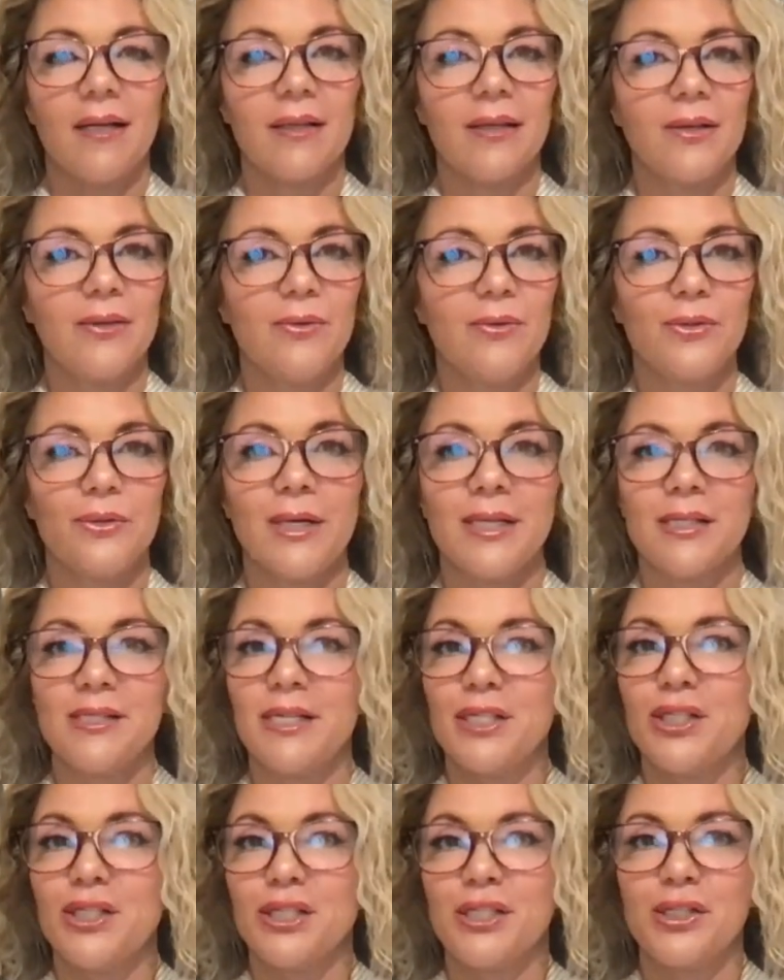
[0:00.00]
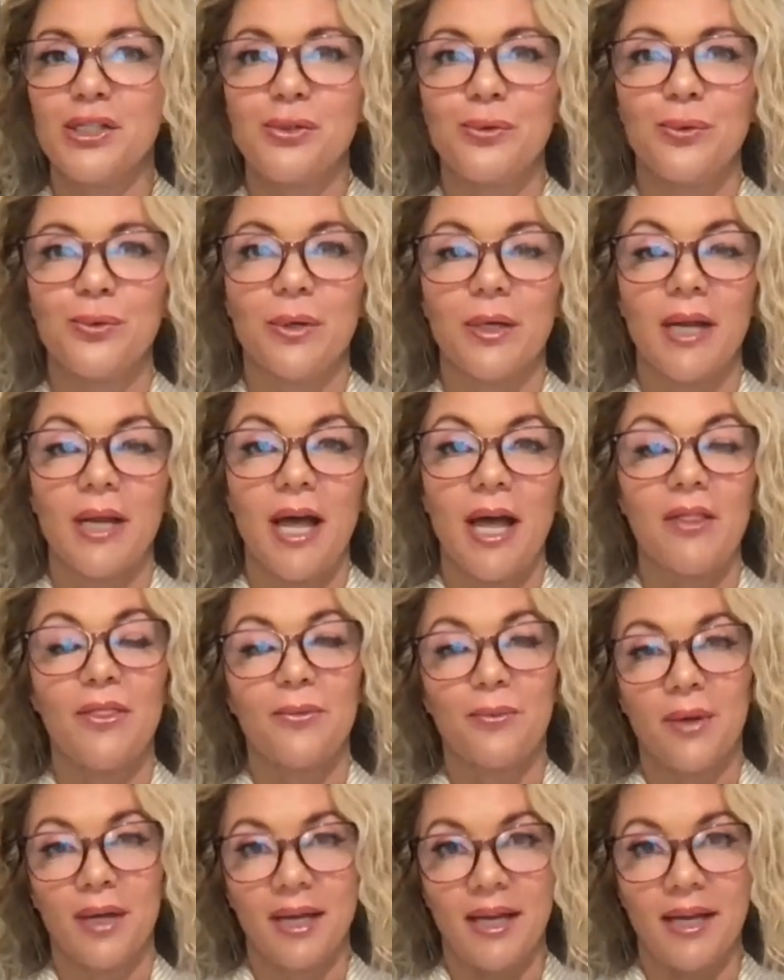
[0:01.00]
who transitions children at
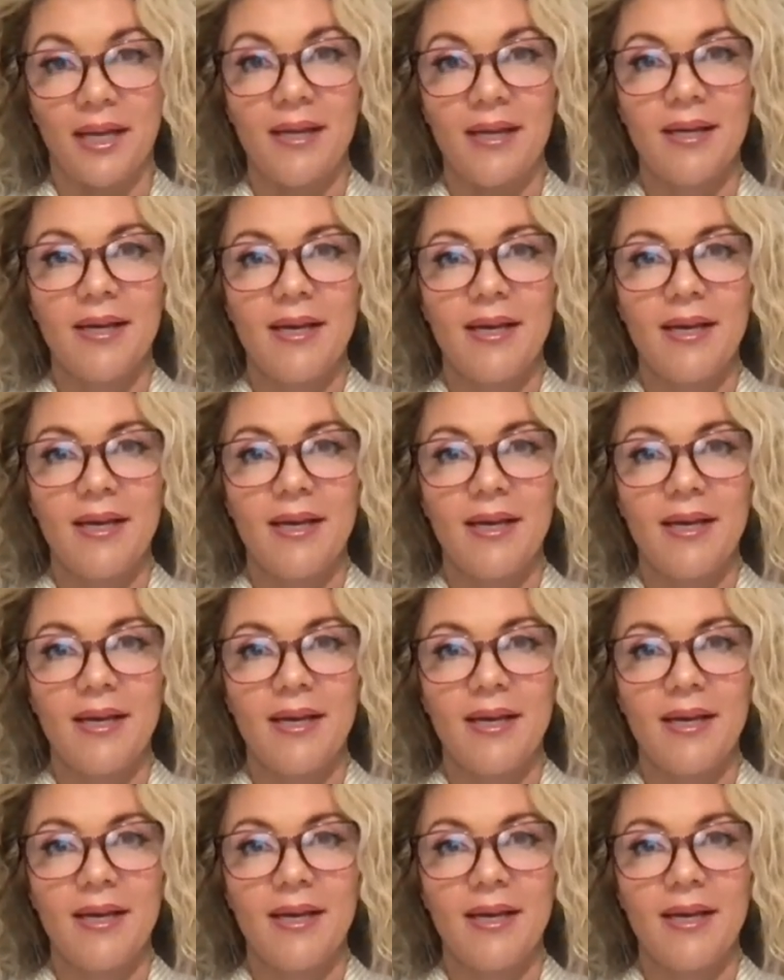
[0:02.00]
3.